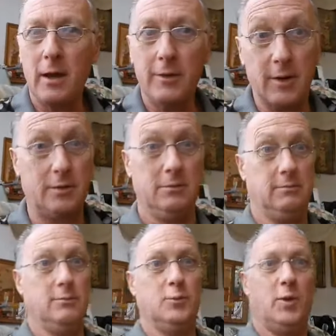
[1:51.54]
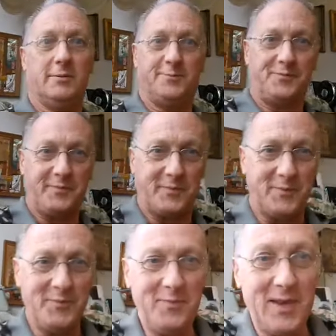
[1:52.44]
And we go, what?
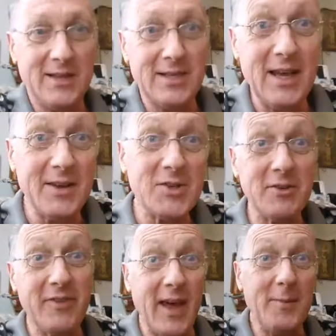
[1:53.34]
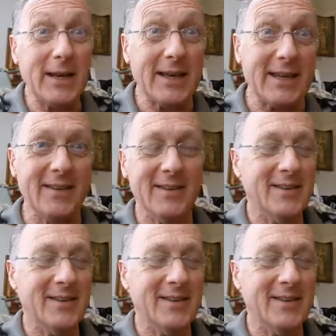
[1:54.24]
I say, how's your family?